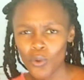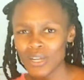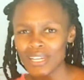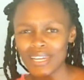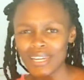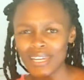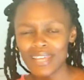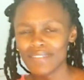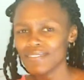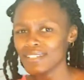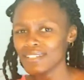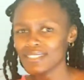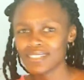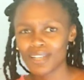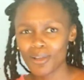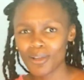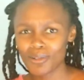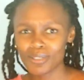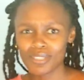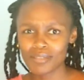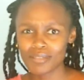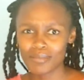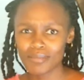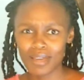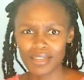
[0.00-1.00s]
never
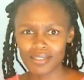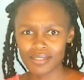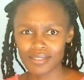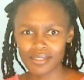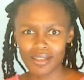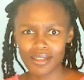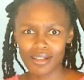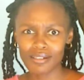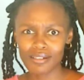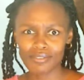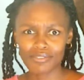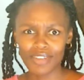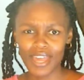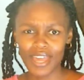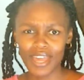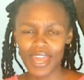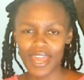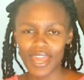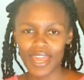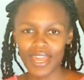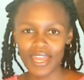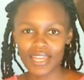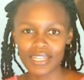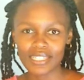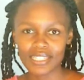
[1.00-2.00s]
doubting myself.
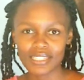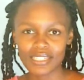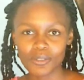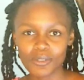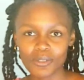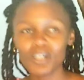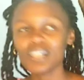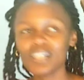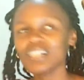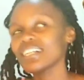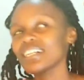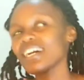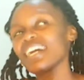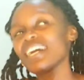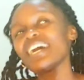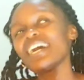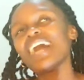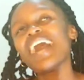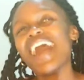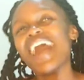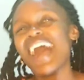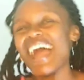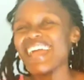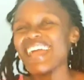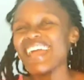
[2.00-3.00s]
And well,
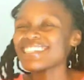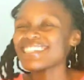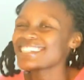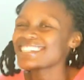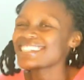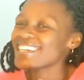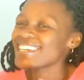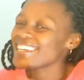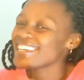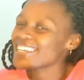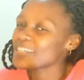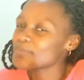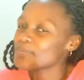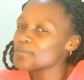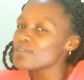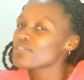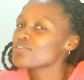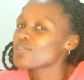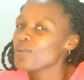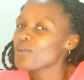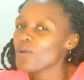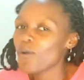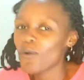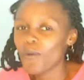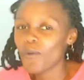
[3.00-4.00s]
I did
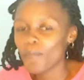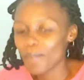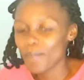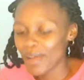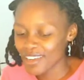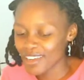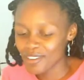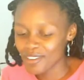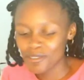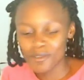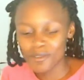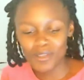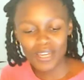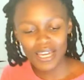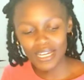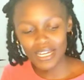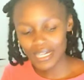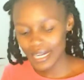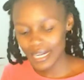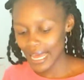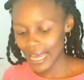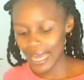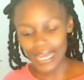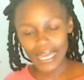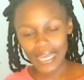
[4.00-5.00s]
before. Marano ya na
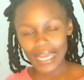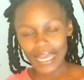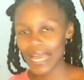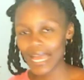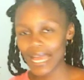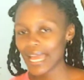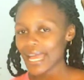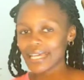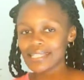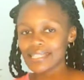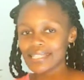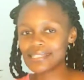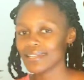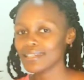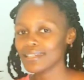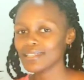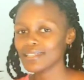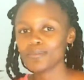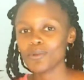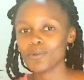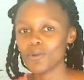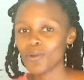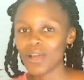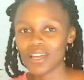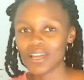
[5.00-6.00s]
hi
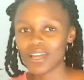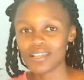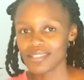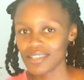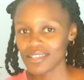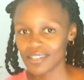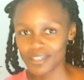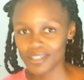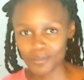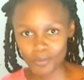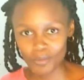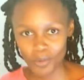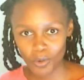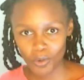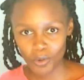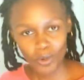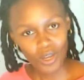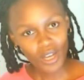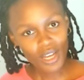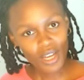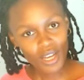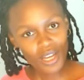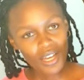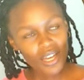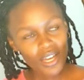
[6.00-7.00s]
arsalimo, arsalimo.
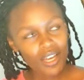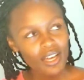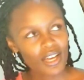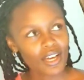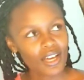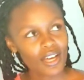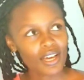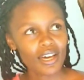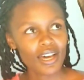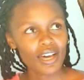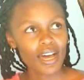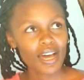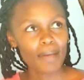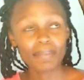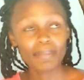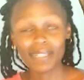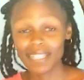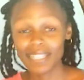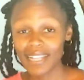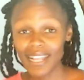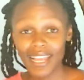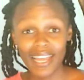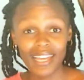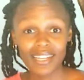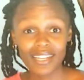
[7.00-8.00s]
I'm
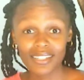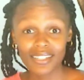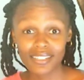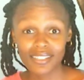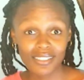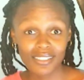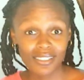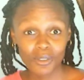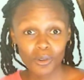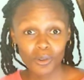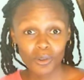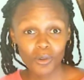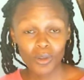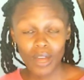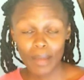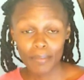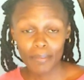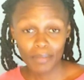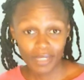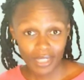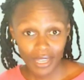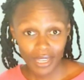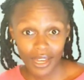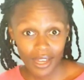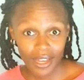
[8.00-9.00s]
glad ho I'm
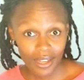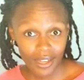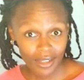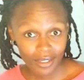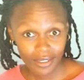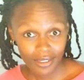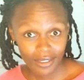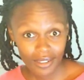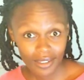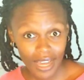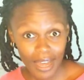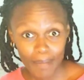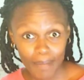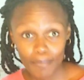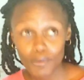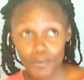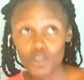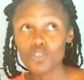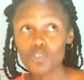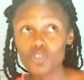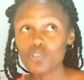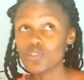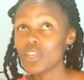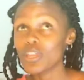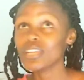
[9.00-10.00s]
here. I'm
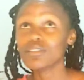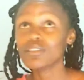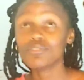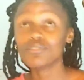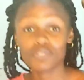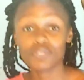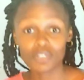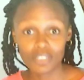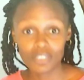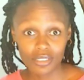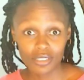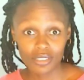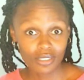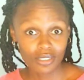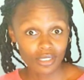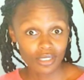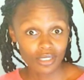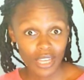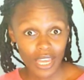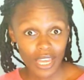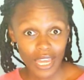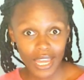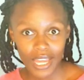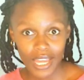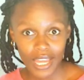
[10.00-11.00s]
grateful.
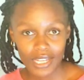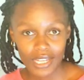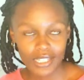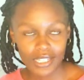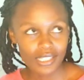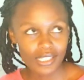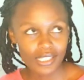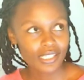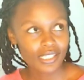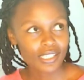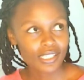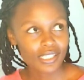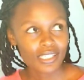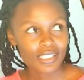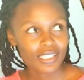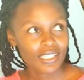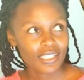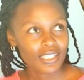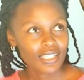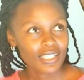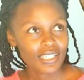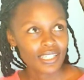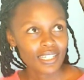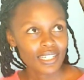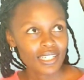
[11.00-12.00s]
And
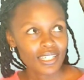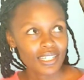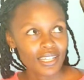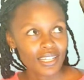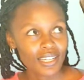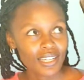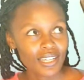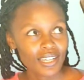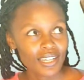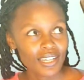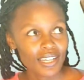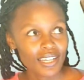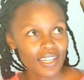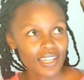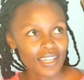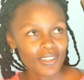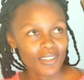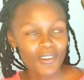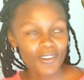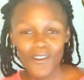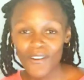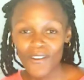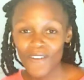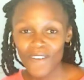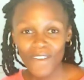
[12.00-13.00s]

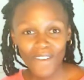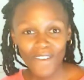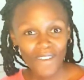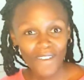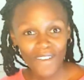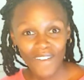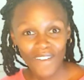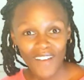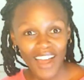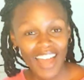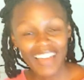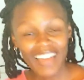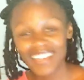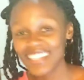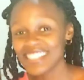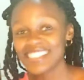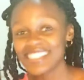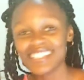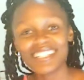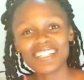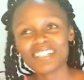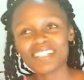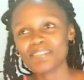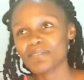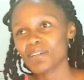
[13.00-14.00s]
yo, I guess
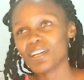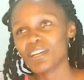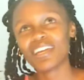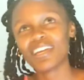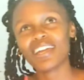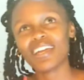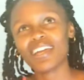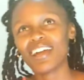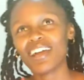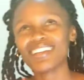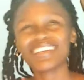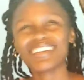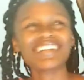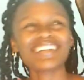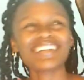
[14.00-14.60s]
you can't say that.